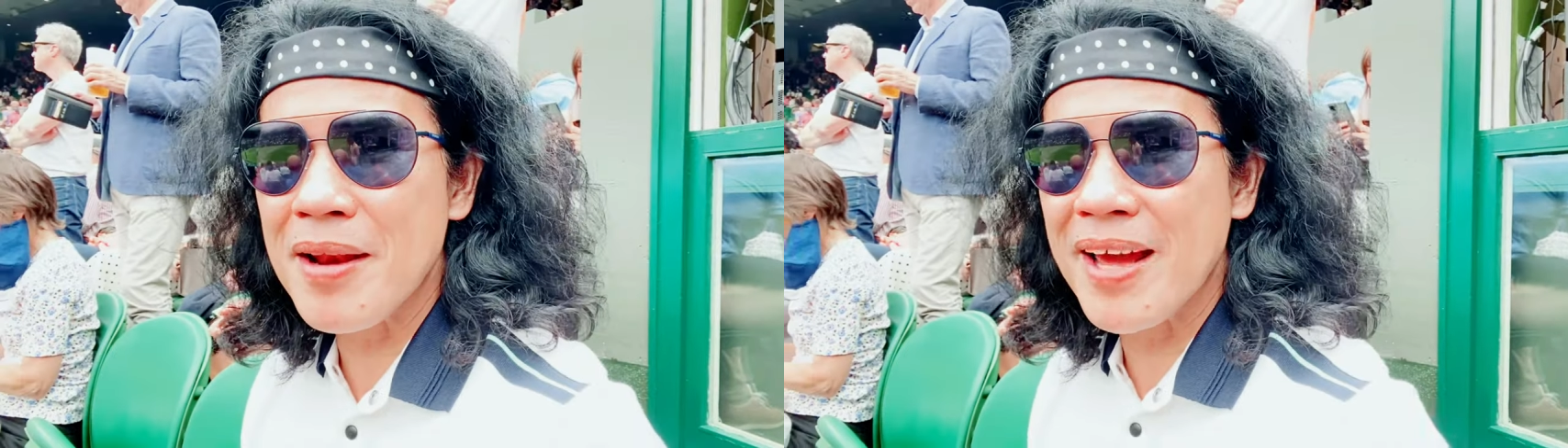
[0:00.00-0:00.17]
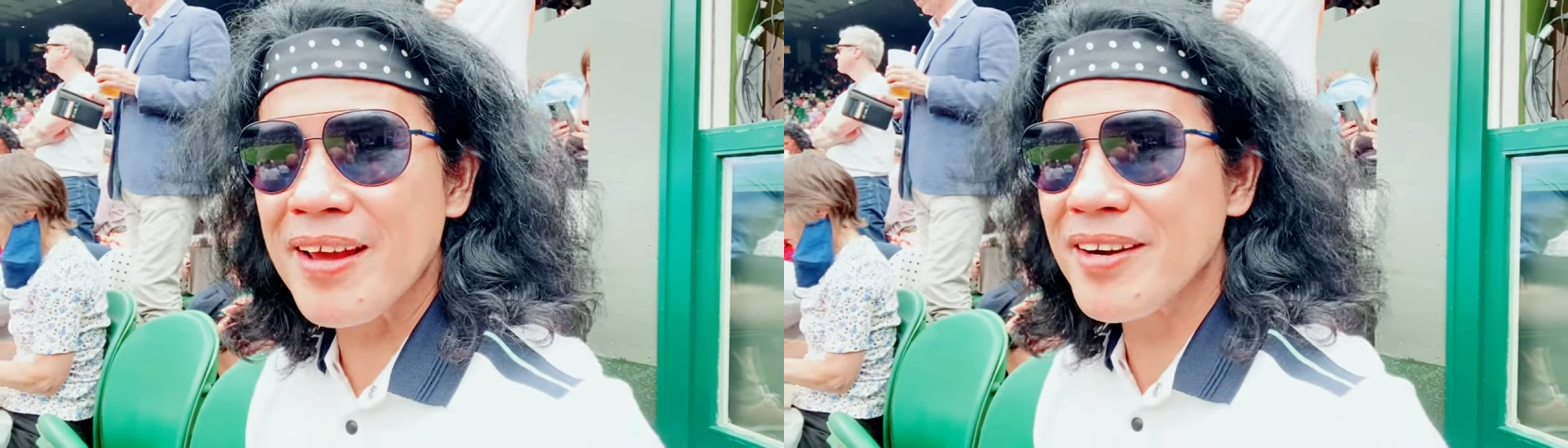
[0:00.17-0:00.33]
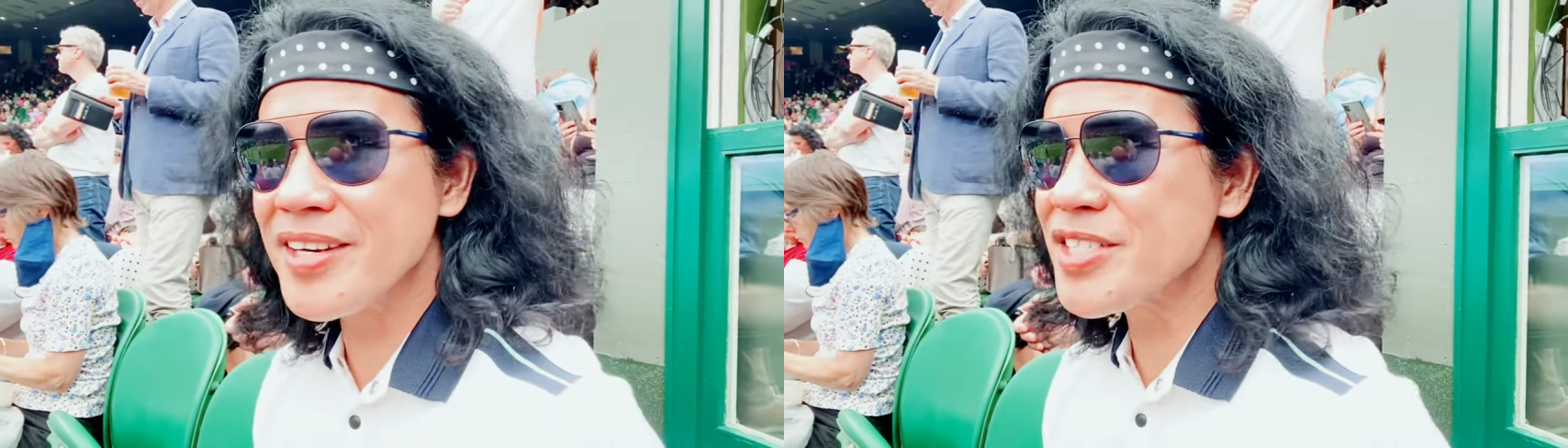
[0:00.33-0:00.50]

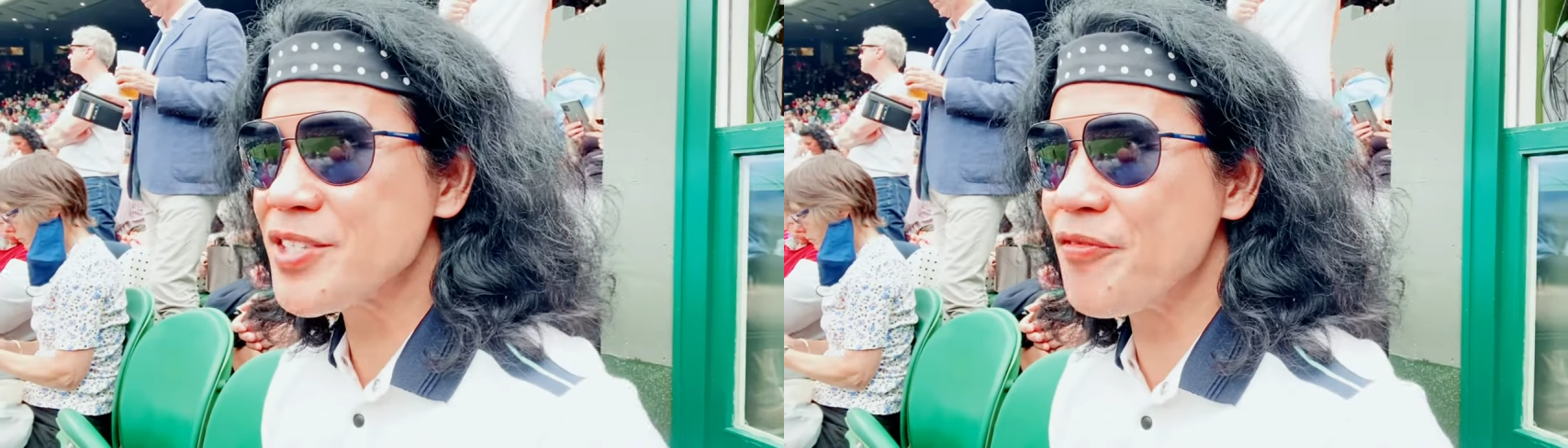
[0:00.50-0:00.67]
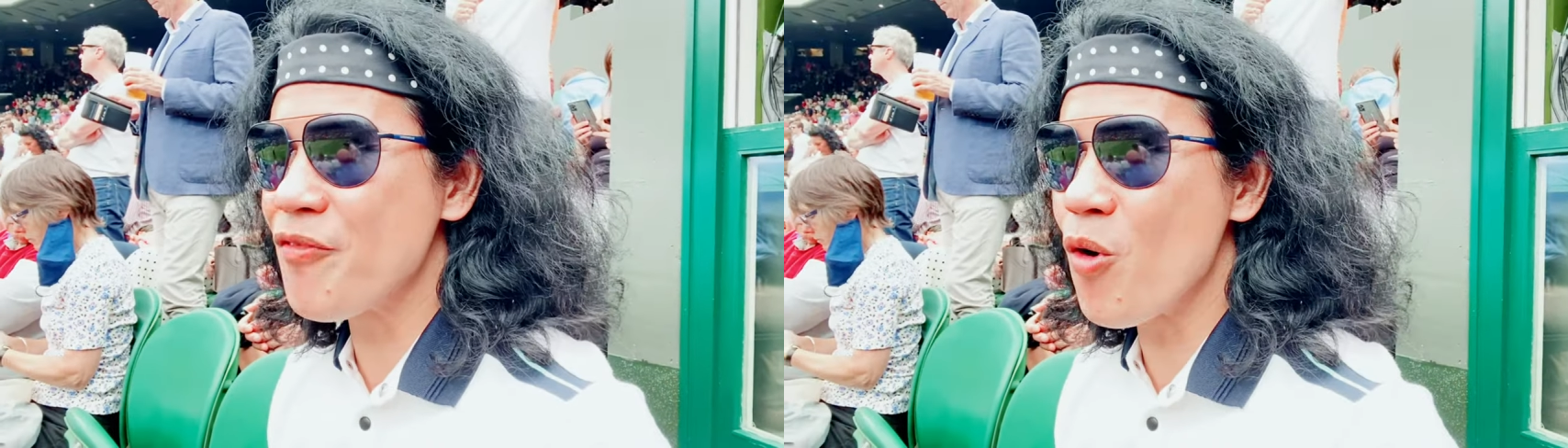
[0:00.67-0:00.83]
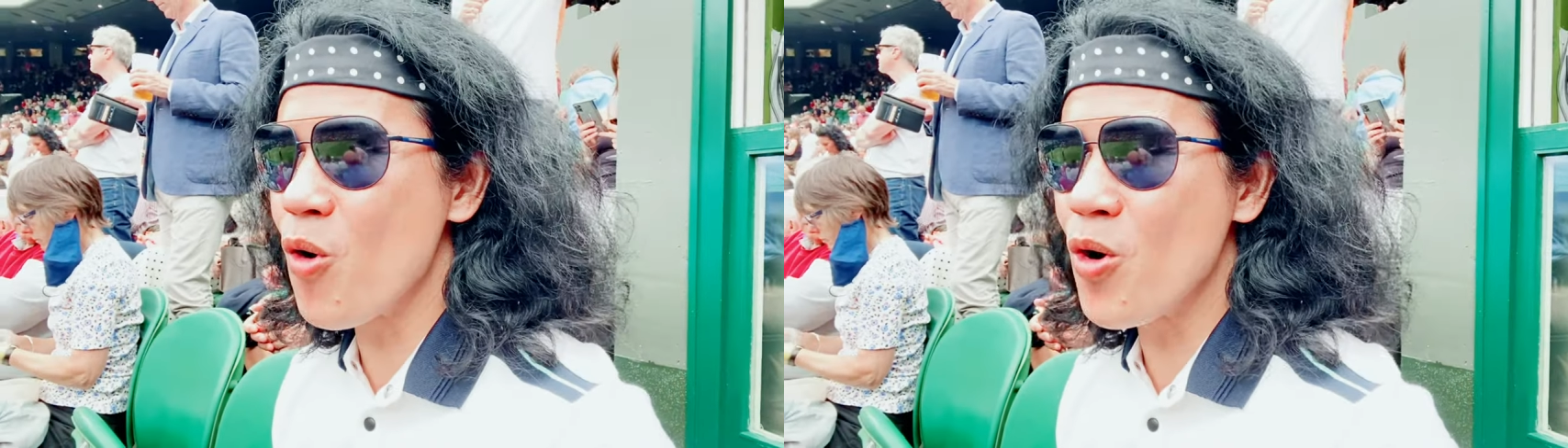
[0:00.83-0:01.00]
players
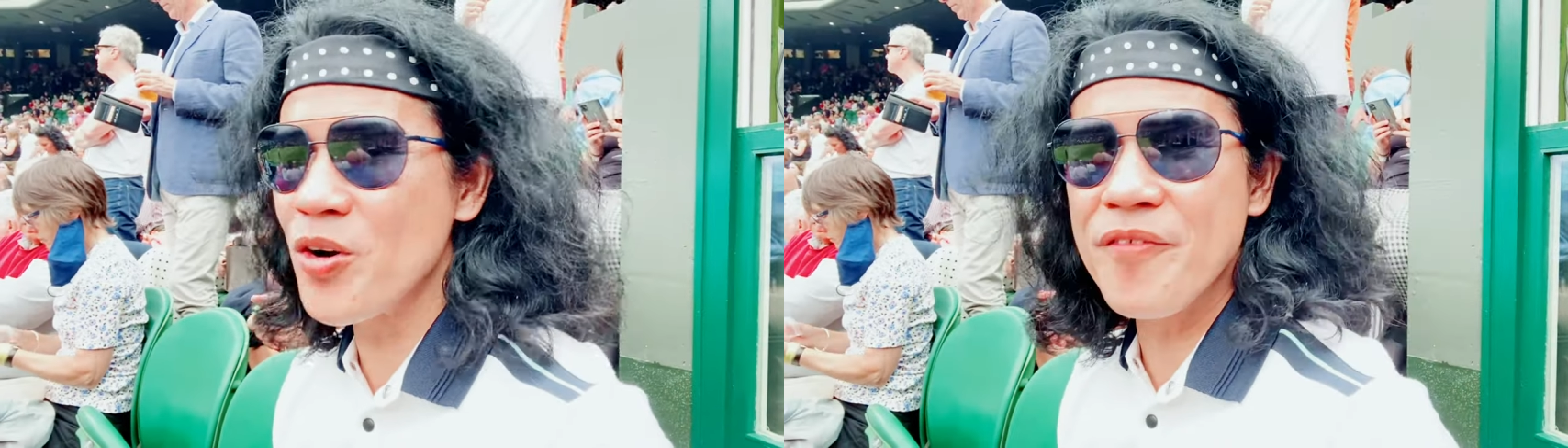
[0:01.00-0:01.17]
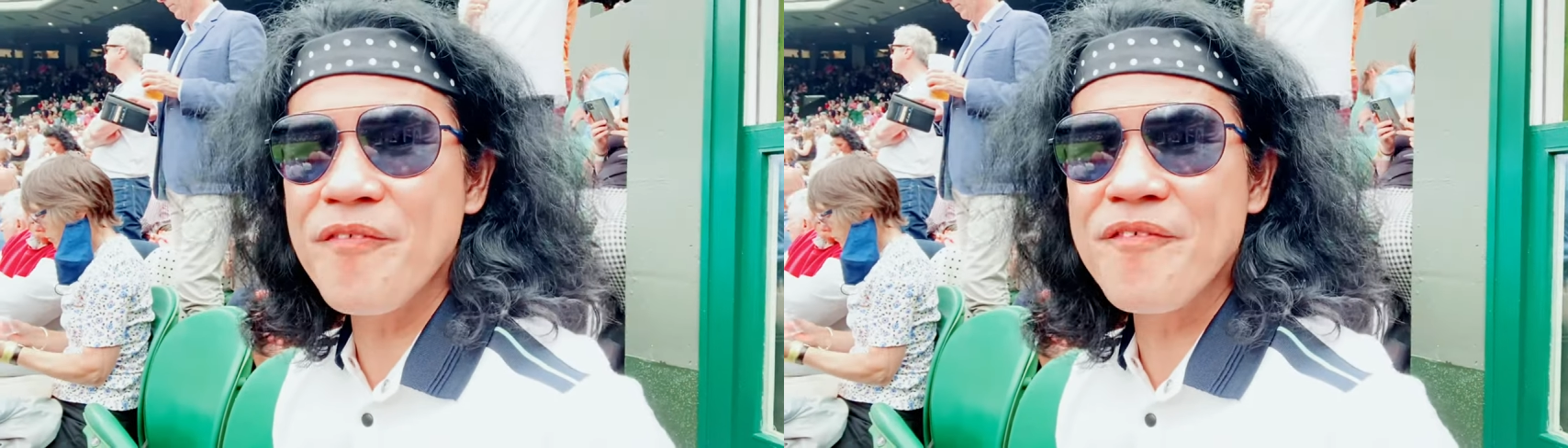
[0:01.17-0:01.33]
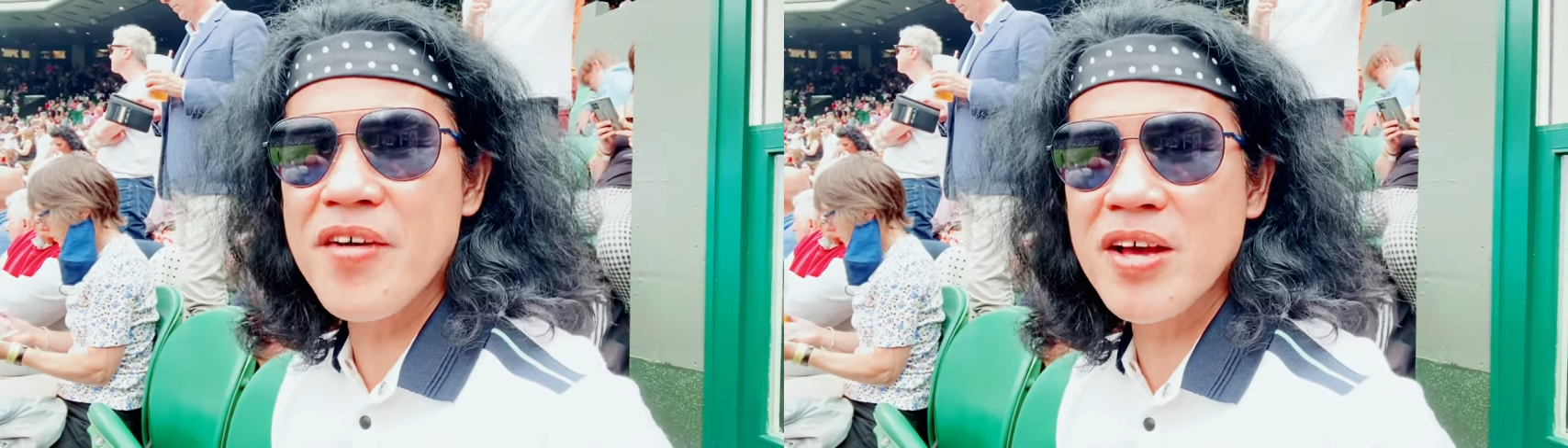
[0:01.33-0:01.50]
for the
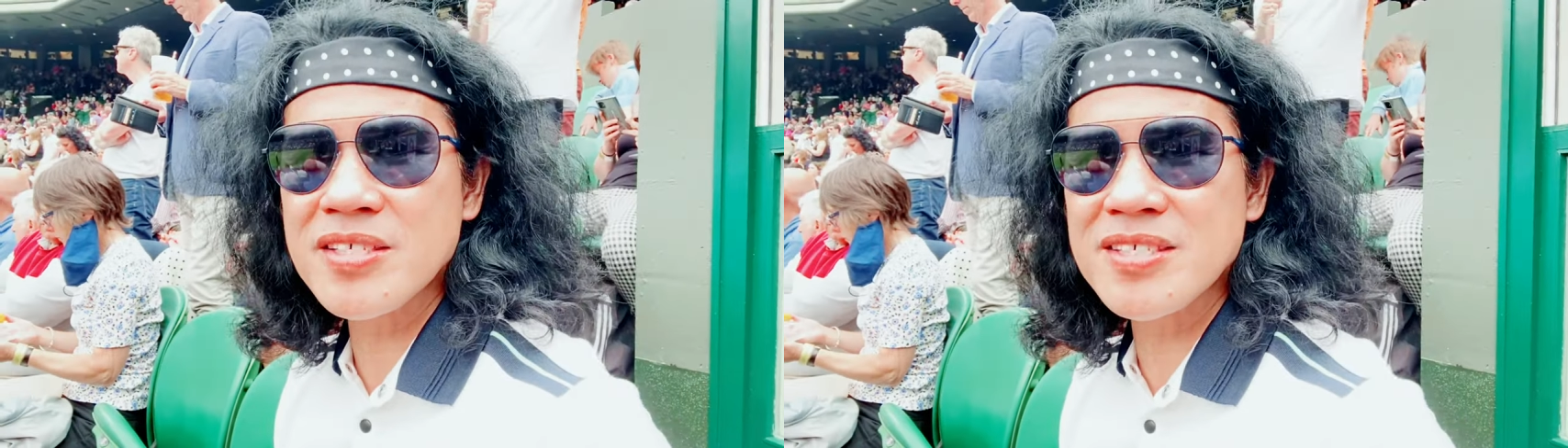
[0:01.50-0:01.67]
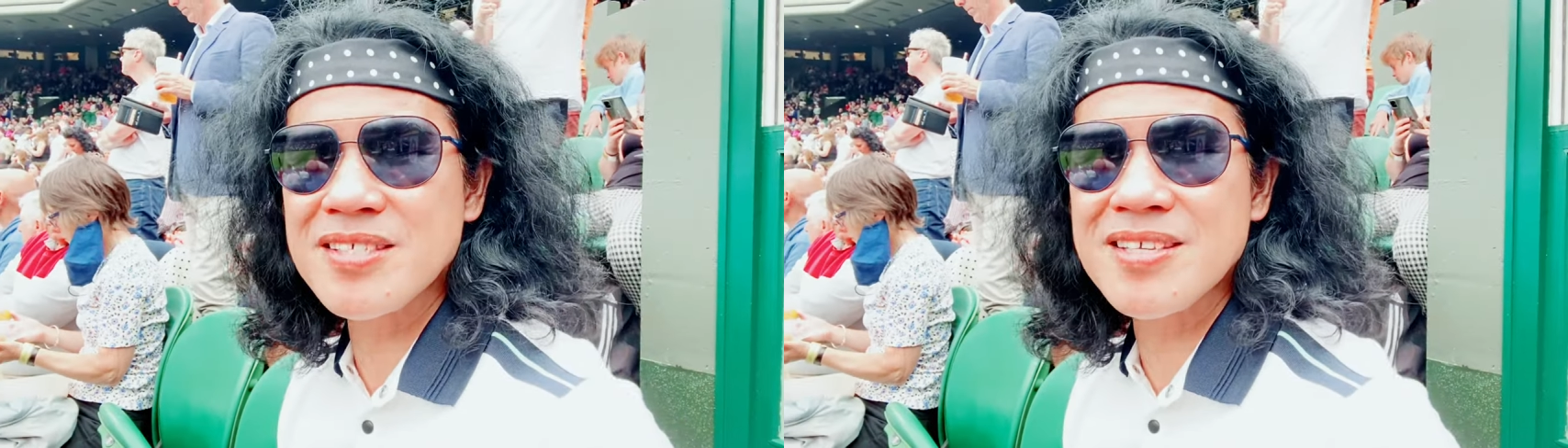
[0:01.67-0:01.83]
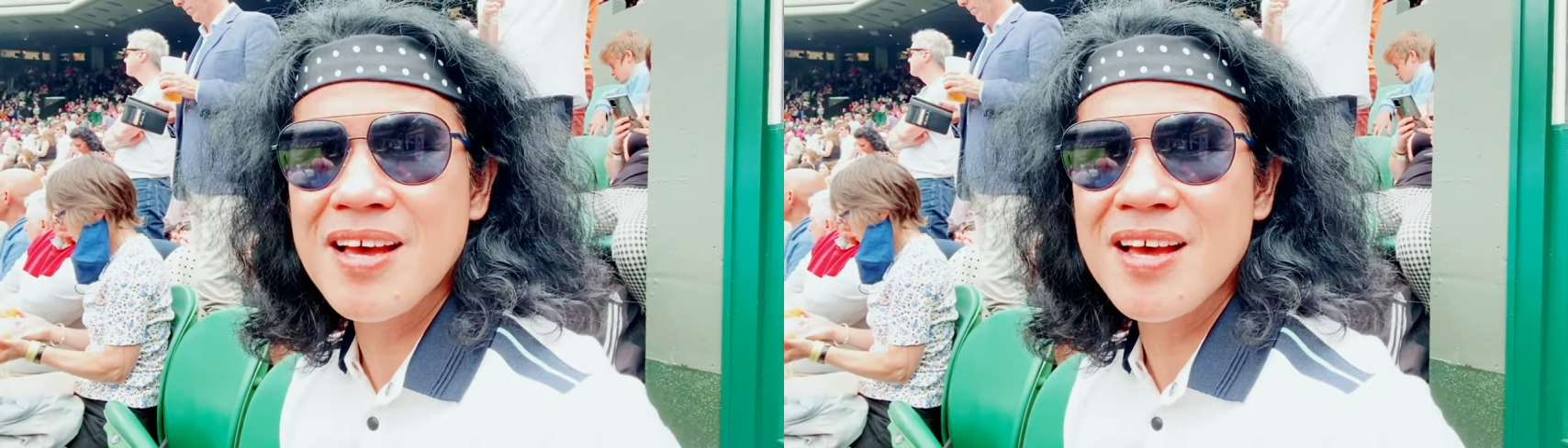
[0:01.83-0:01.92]
first